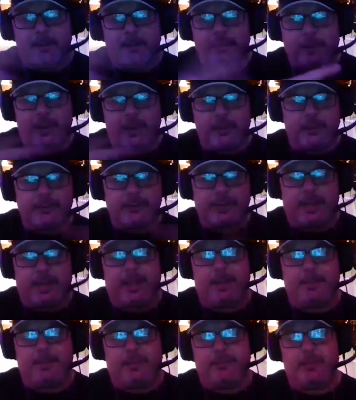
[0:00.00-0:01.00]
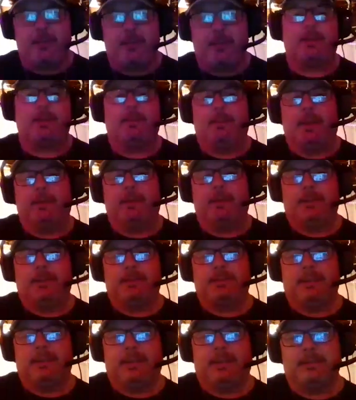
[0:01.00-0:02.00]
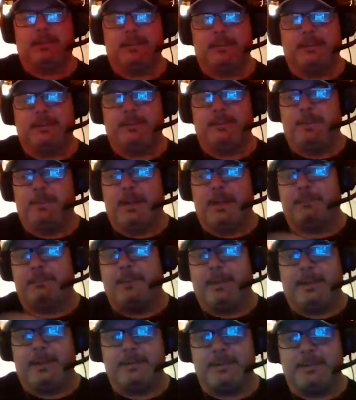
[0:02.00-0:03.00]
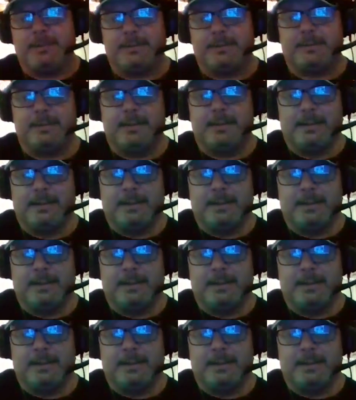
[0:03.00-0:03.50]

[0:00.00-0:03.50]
longer time and talk about these things because you've been places